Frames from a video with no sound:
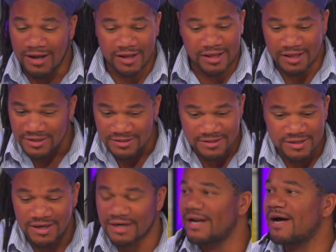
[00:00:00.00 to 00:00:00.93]
hey,
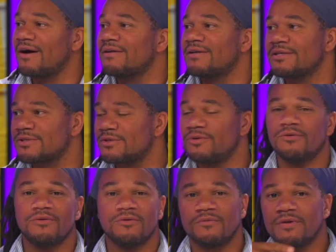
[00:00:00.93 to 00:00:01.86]
cut it out. It's
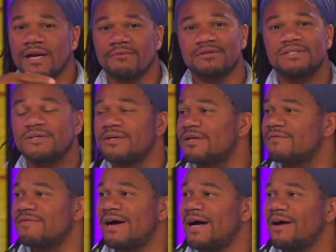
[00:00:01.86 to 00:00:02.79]
cool. When I was
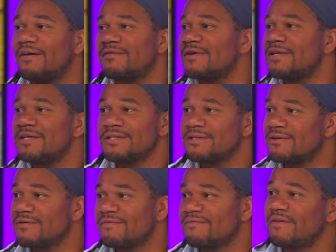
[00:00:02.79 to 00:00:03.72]
35
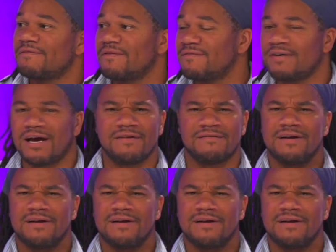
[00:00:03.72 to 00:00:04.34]
to 55,